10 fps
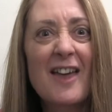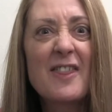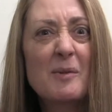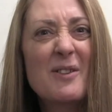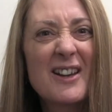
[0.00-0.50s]
I
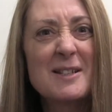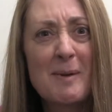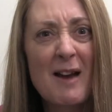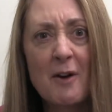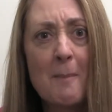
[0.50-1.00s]
think we've had a
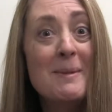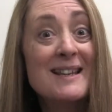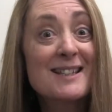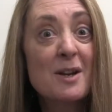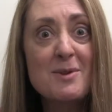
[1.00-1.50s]
bit of a
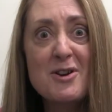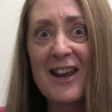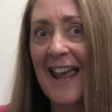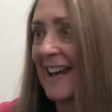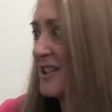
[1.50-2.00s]

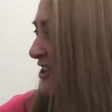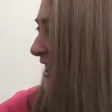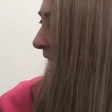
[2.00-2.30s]
miscommunication